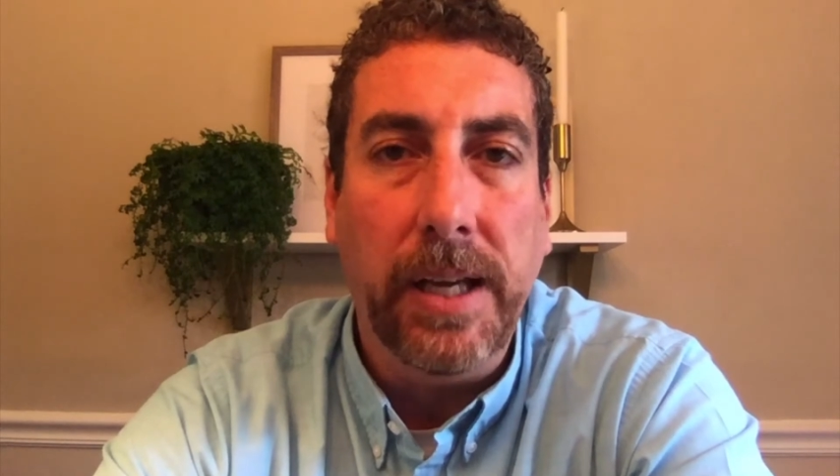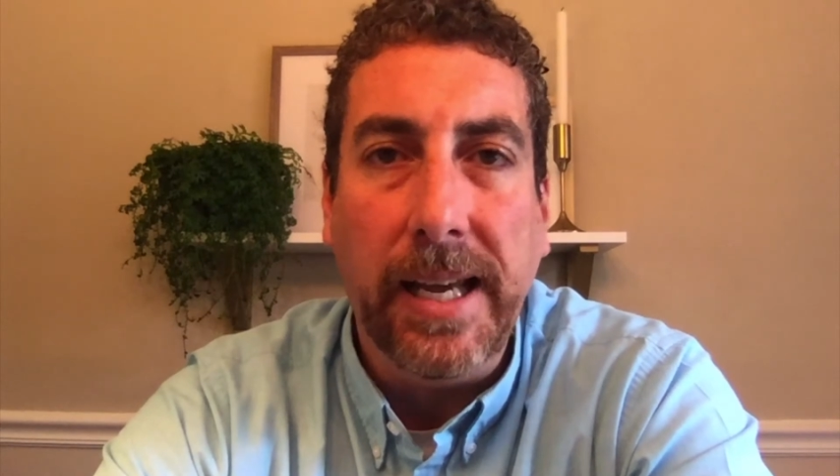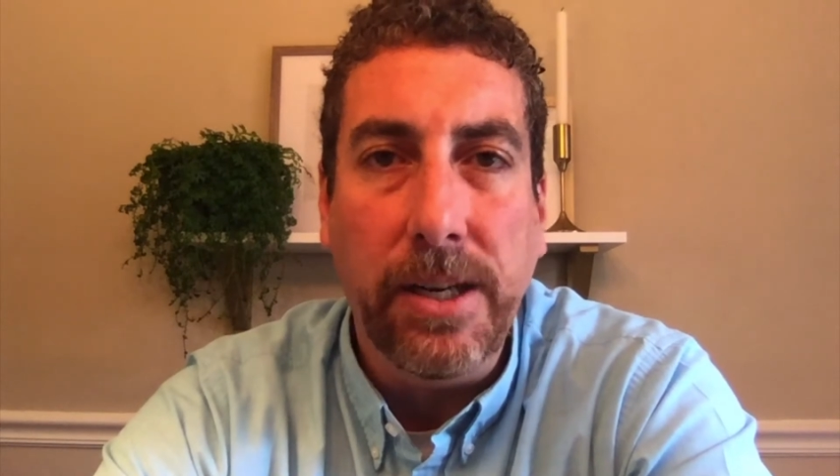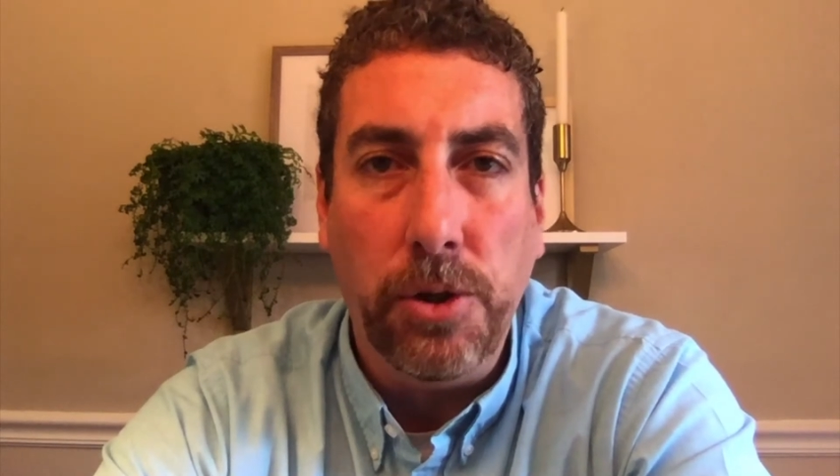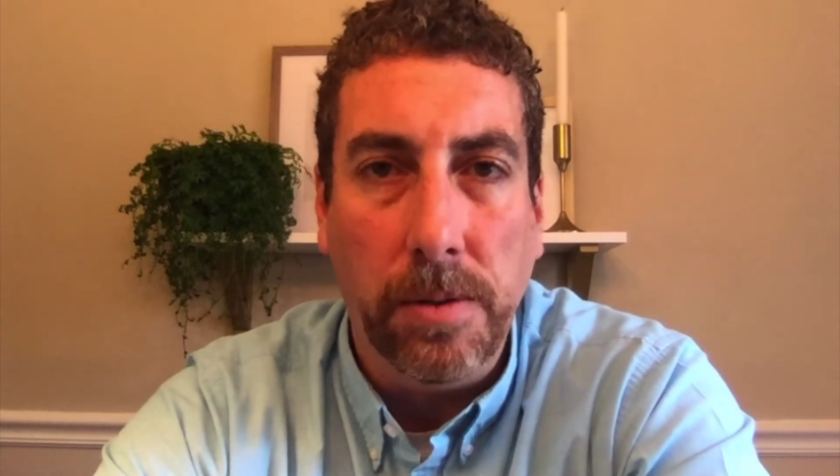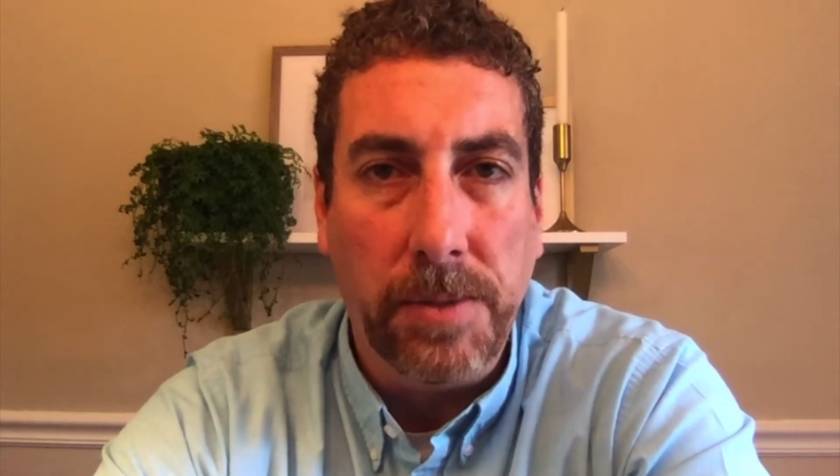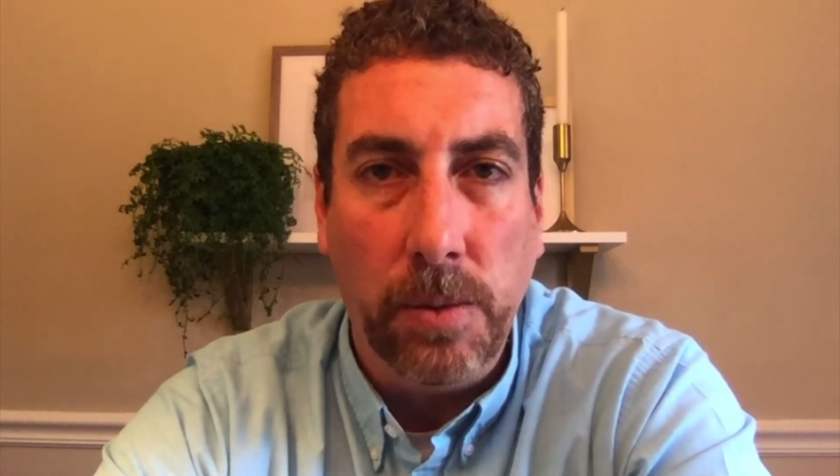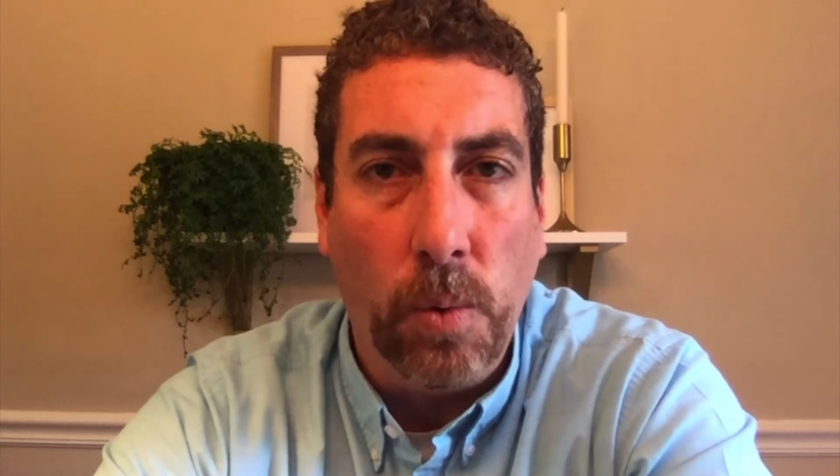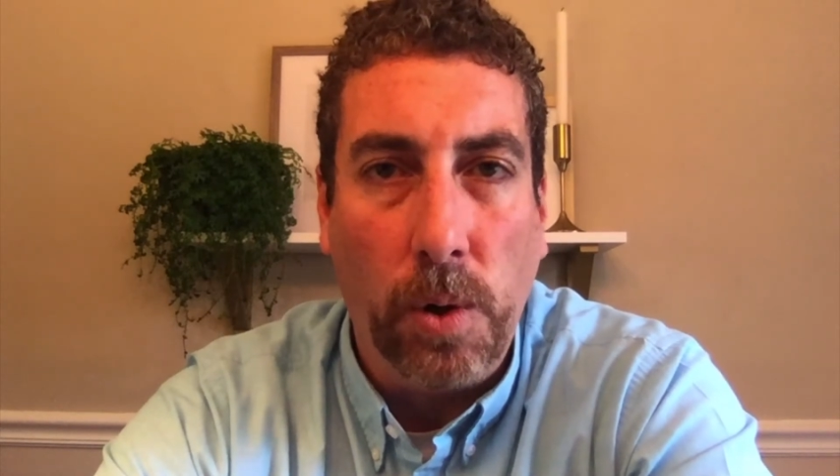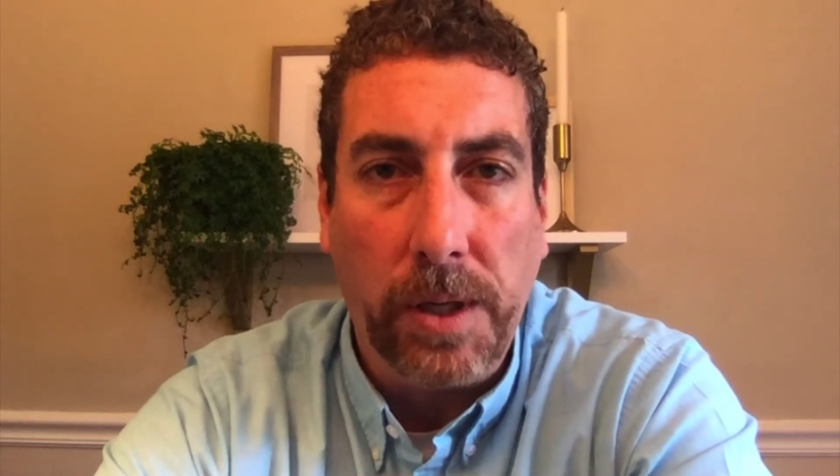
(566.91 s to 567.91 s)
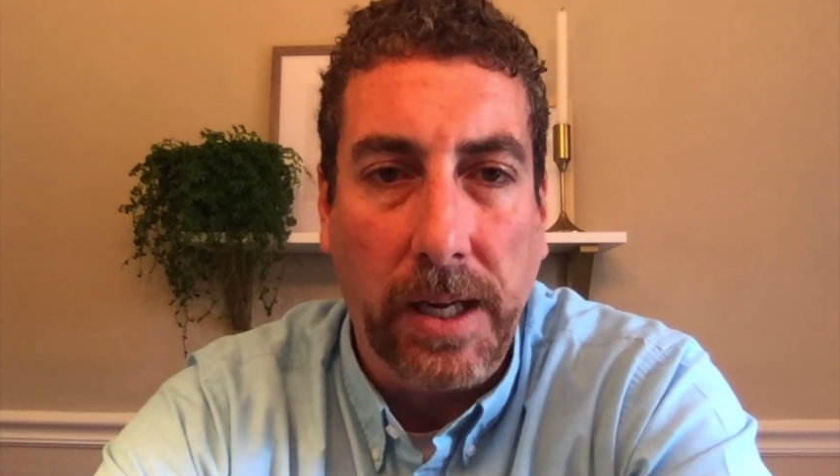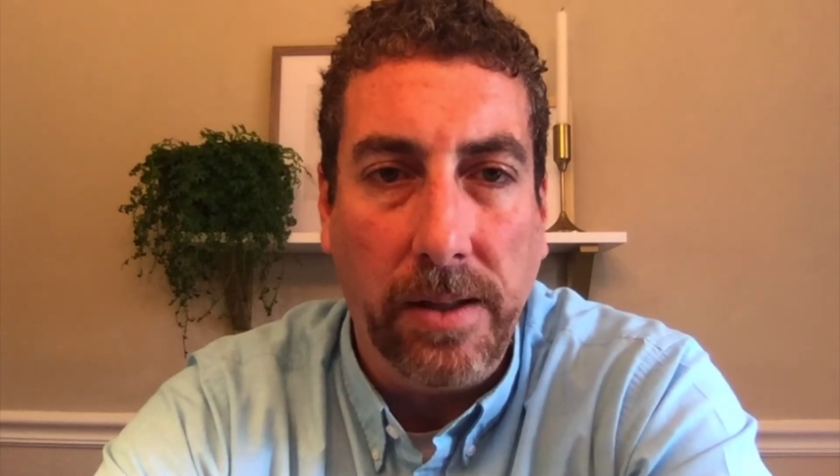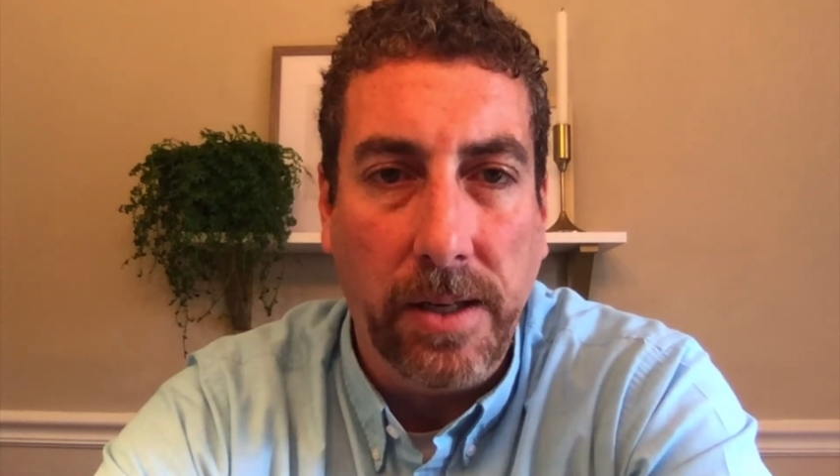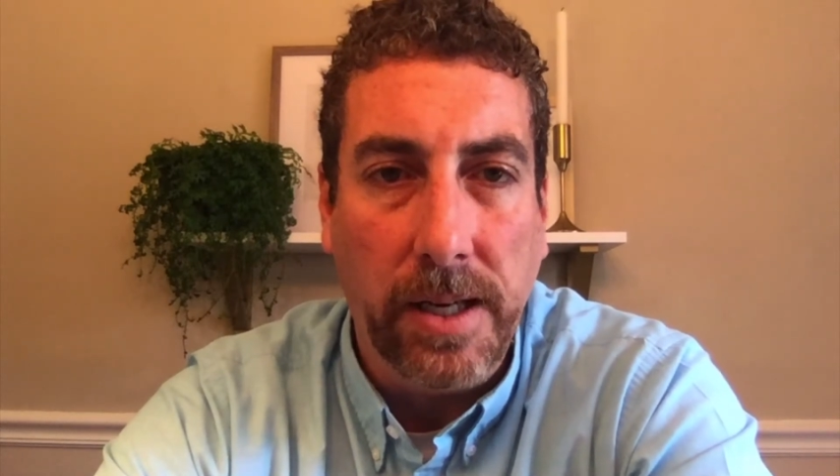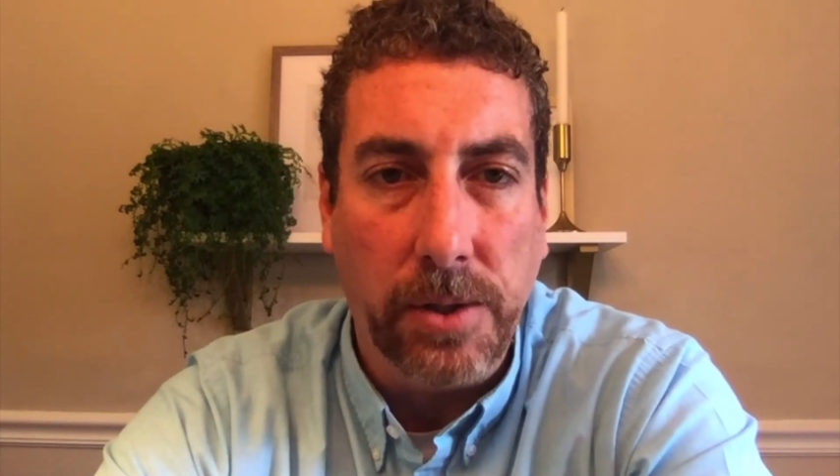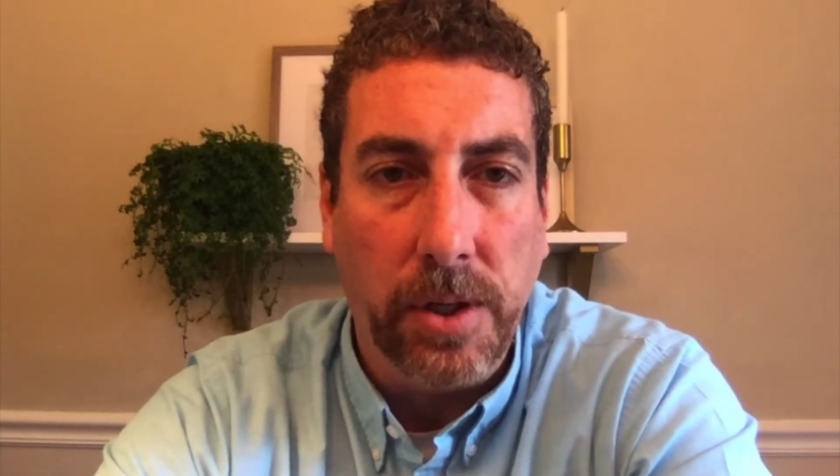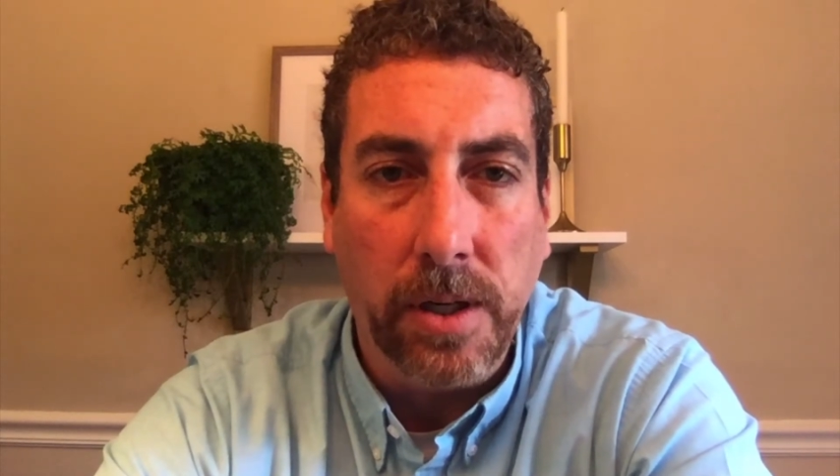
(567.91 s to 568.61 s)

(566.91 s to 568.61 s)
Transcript: Egypt and walking in the desert,